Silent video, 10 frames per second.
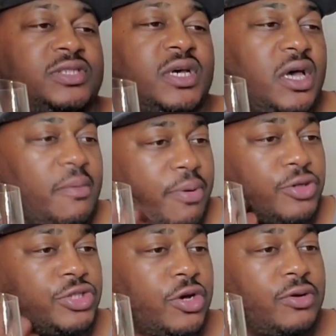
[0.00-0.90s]
is
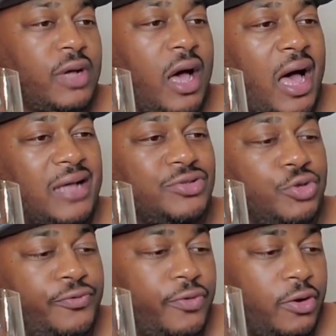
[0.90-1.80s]
Poggio
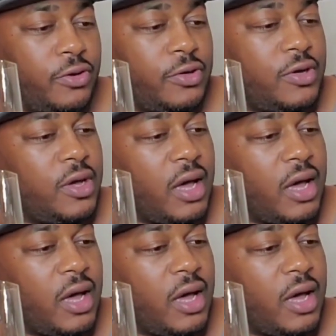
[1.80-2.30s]
Altufo.